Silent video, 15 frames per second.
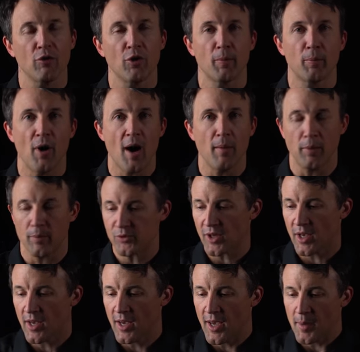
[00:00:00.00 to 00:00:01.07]
of their problems.
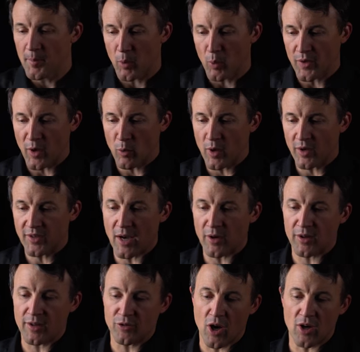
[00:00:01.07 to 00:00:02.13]
But when they went
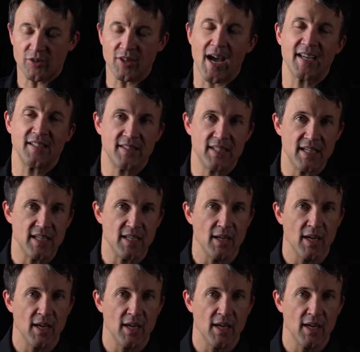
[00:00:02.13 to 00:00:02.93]
down and talked to IT